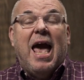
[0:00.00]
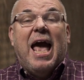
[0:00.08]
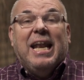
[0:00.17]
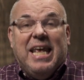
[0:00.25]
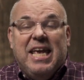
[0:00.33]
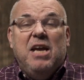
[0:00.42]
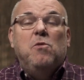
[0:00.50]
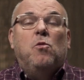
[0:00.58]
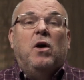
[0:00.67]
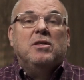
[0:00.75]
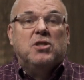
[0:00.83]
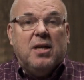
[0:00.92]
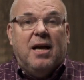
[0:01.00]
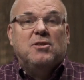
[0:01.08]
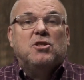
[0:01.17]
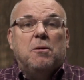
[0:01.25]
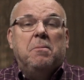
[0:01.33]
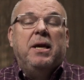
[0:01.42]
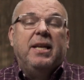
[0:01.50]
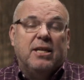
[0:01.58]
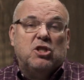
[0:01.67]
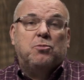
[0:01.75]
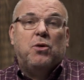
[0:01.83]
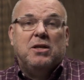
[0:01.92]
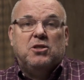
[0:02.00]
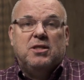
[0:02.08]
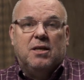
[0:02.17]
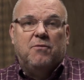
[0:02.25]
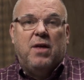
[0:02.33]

And he wants us to be an expression of